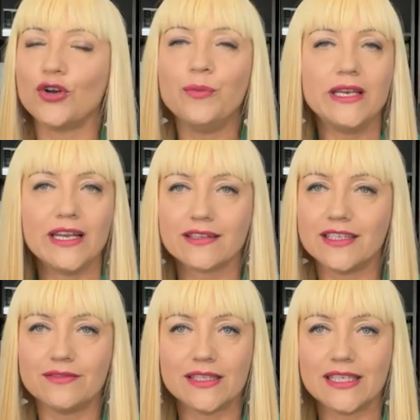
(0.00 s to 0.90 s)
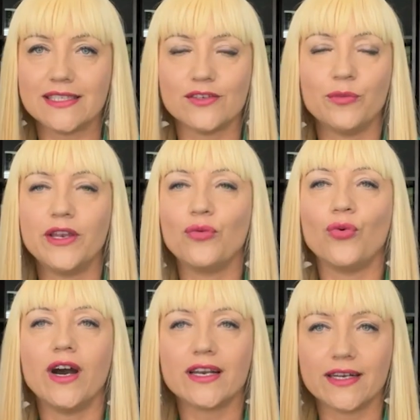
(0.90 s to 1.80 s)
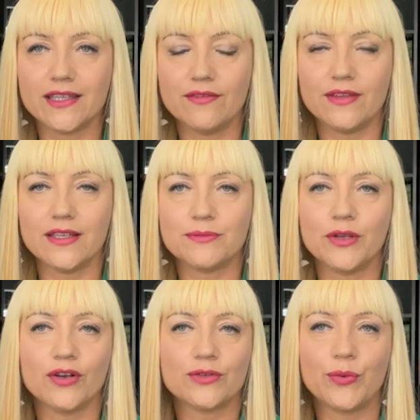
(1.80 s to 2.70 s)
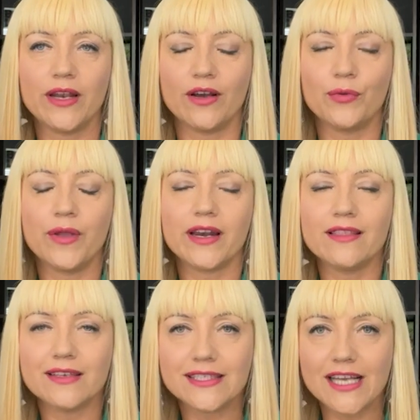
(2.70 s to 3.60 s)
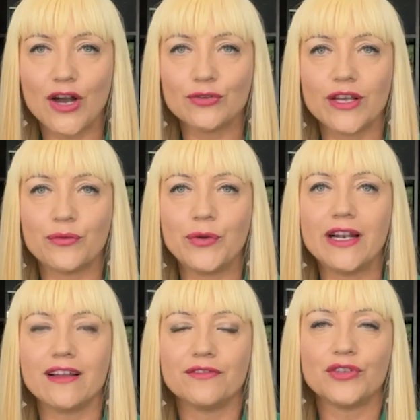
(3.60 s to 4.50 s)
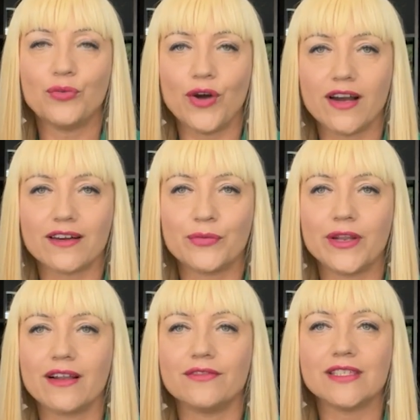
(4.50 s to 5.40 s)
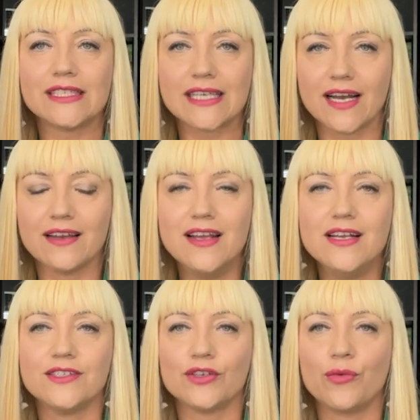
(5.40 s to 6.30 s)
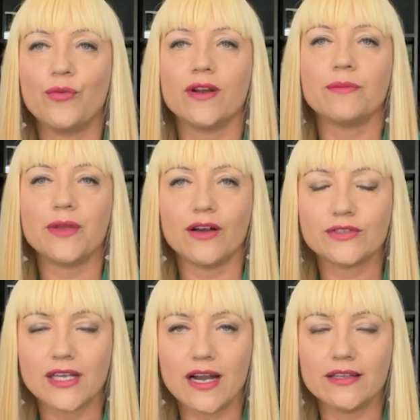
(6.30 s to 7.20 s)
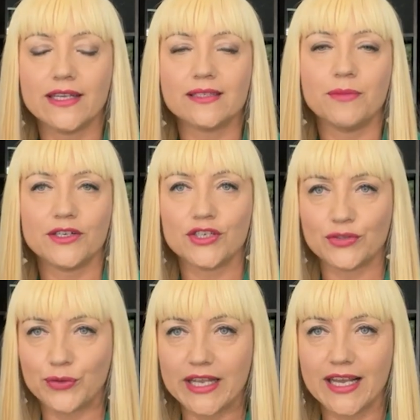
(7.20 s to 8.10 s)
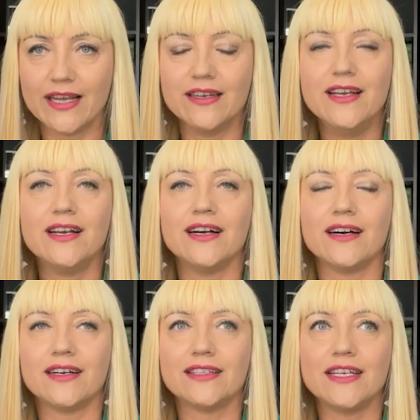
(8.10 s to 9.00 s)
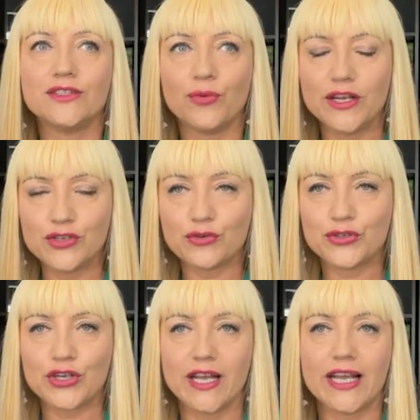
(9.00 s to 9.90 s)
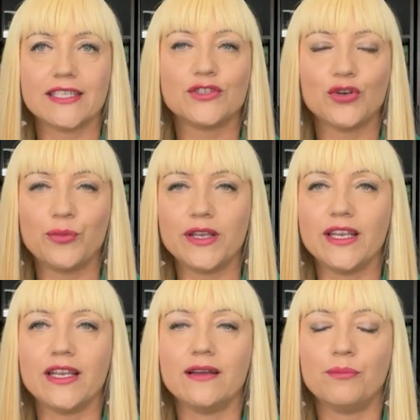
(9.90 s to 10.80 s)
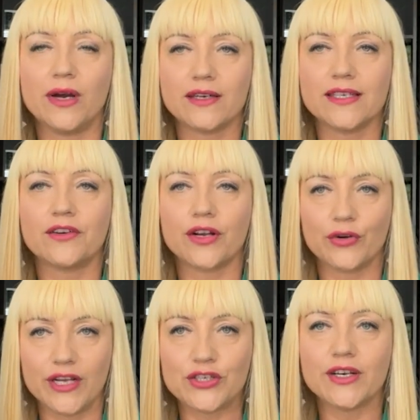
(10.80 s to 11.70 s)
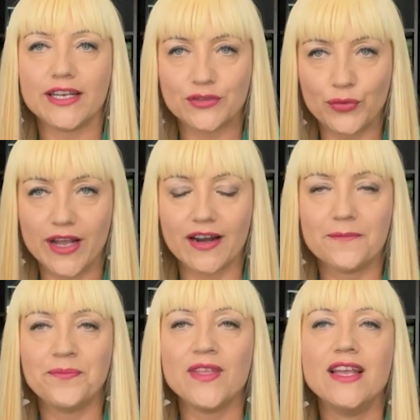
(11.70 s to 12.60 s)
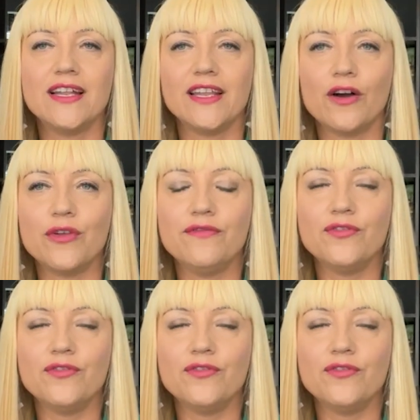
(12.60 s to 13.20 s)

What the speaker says: many activities, so many water activities, because we are in the South and we love the water, we love the sun. So we want to be outside as much as we can. That's why Georgia has so many parks and recreation as well. Now, if